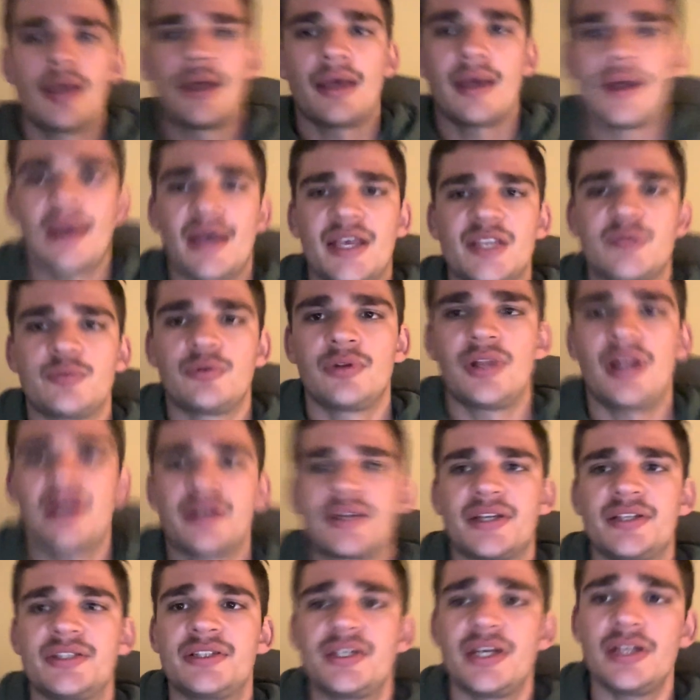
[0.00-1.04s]
Hezbollah
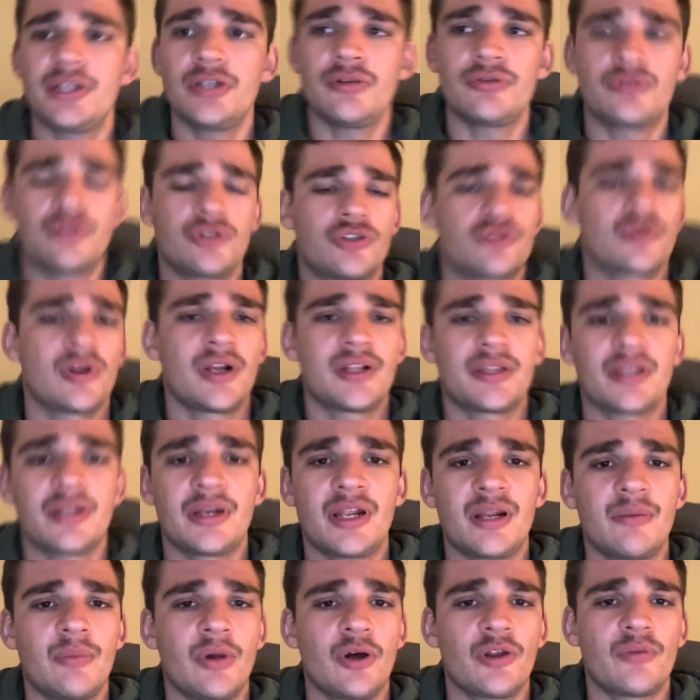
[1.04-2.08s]
continues to strengthen
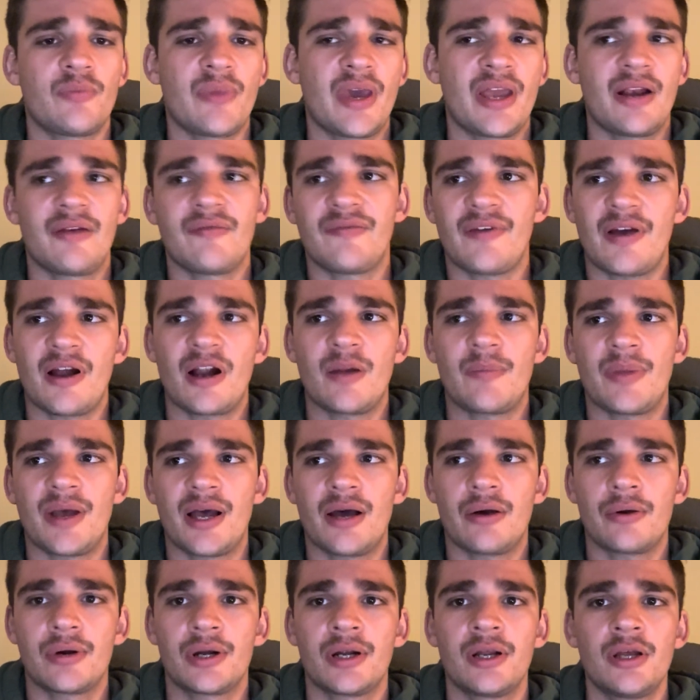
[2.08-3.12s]
in both man and
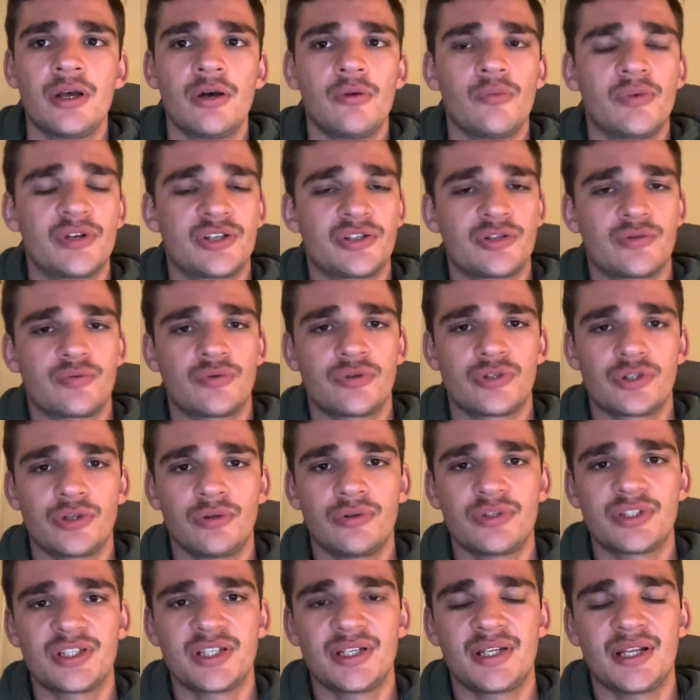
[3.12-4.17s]
firepower, which has
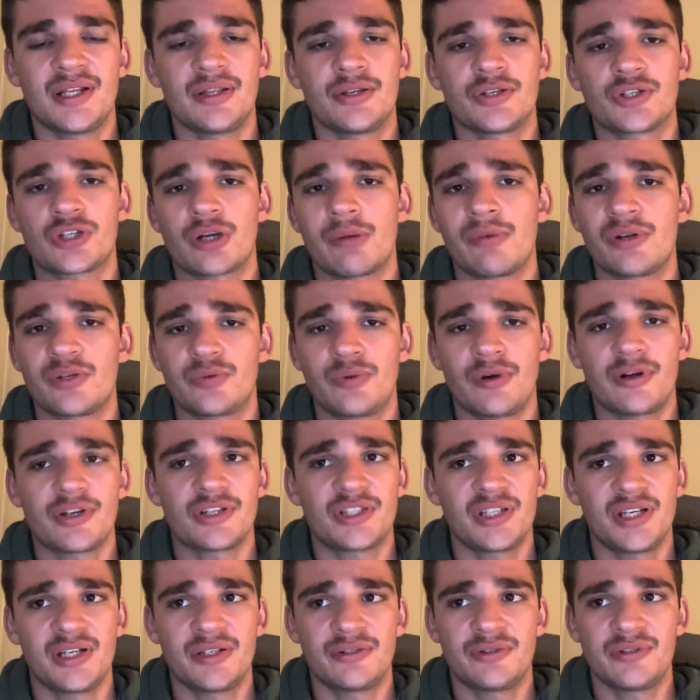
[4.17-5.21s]
resulted in the skirmish we are
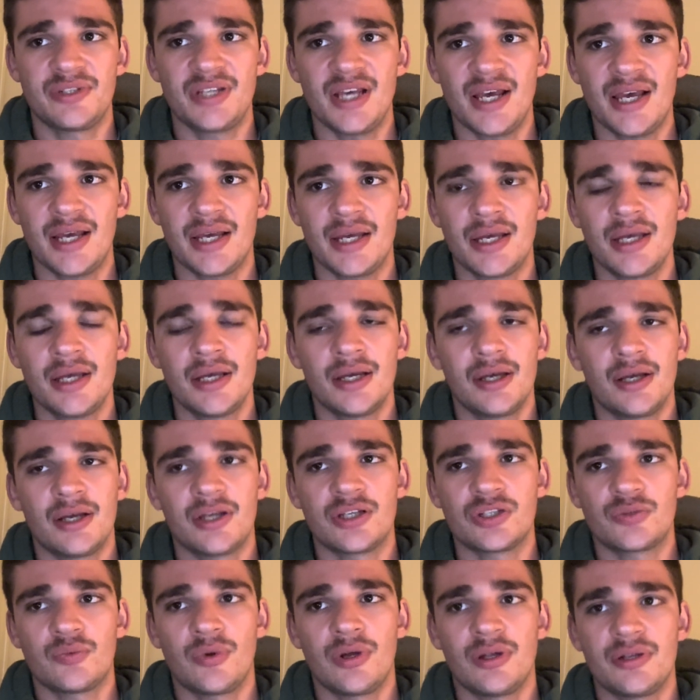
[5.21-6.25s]
seeing today, as
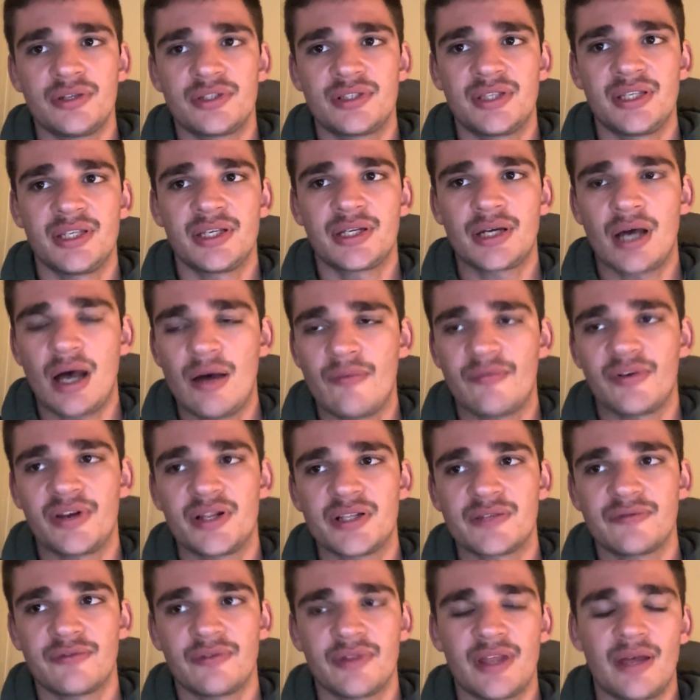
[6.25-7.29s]
well as the confidence
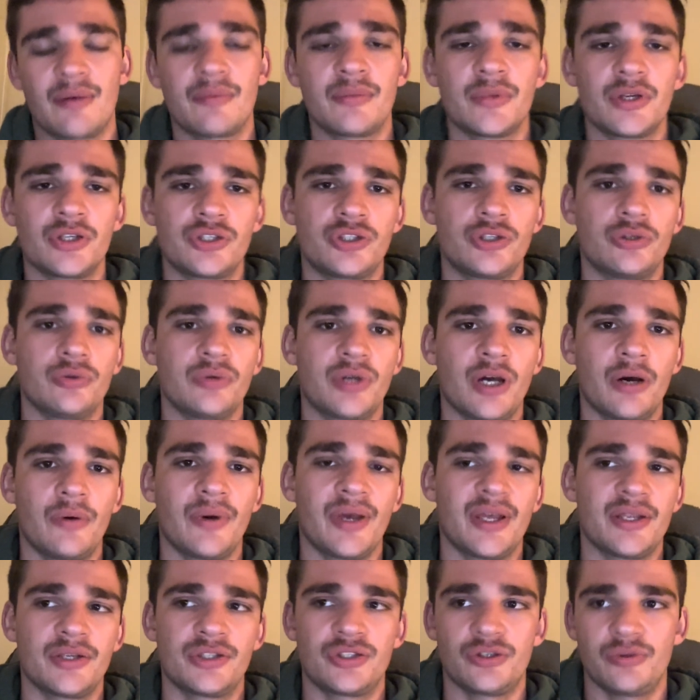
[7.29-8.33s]
for them to go
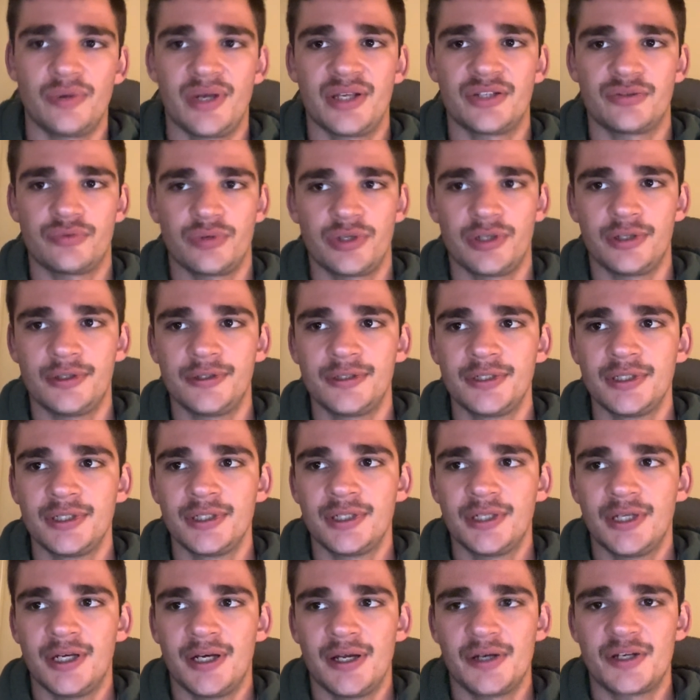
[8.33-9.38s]
into Israel.
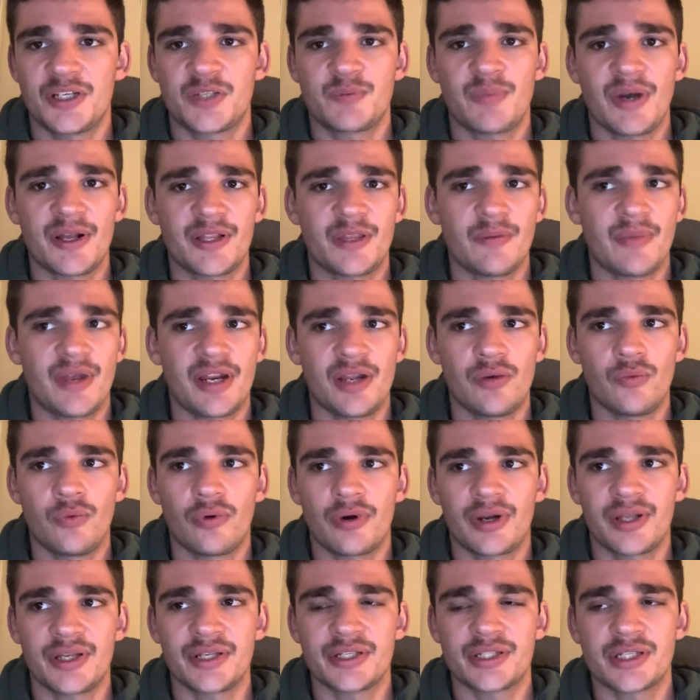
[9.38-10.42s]
Despite the many
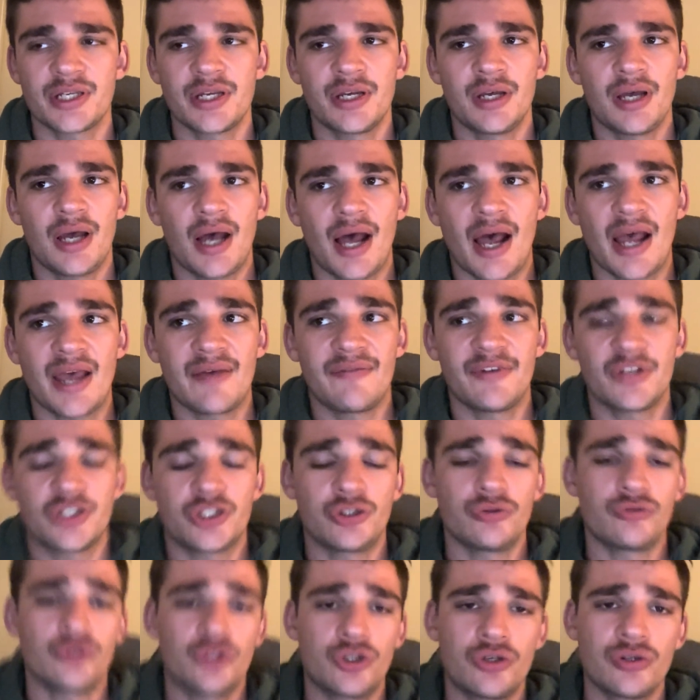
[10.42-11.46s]
warnings I have
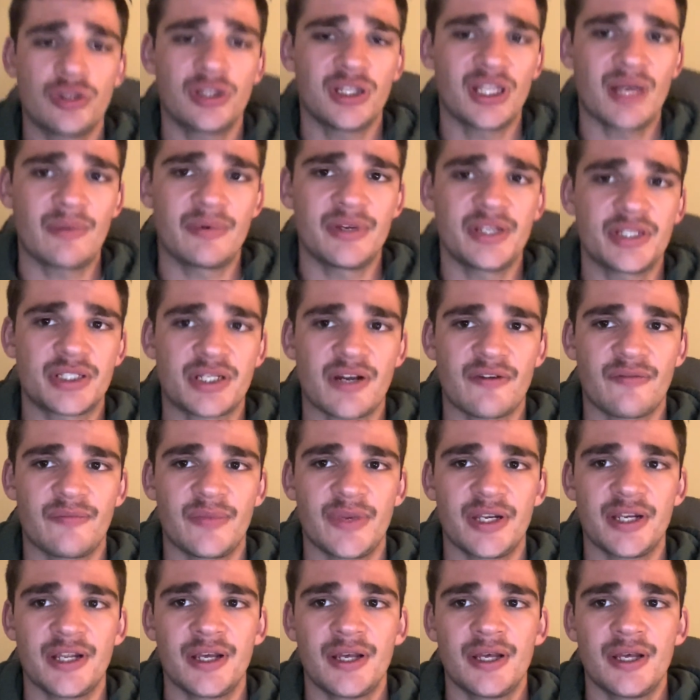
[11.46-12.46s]
issued to the Lebanese government,